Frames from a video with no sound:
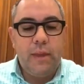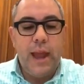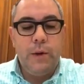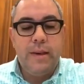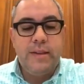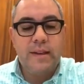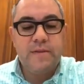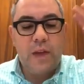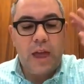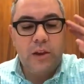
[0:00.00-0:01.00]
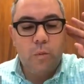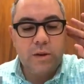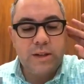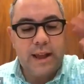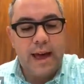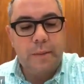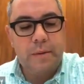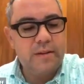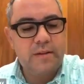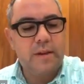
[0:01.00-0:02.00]
Anyway, he says, and what's going to
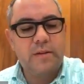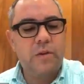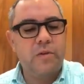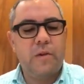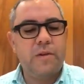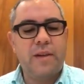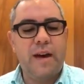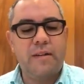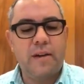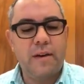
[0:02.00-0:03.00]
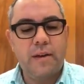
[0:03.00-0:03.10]
happen is always very sad.